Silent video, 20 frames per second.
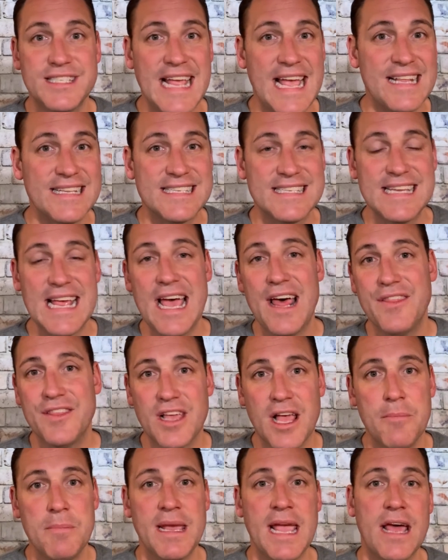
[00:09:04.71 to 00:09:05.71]
down south
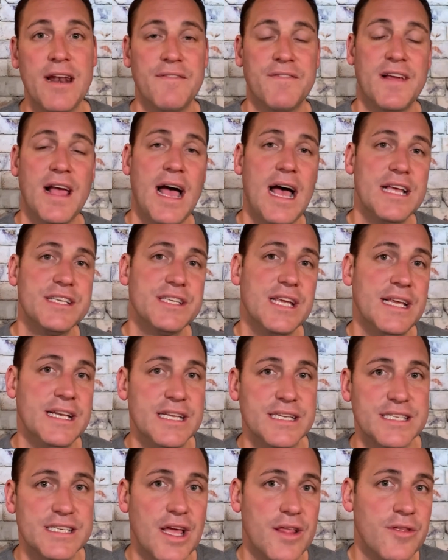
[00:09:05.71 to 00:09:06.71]
coming out of Gaza into
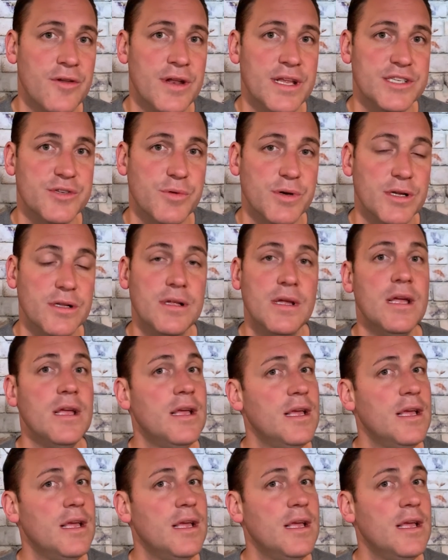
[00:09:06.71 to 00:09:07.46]
southern Israel.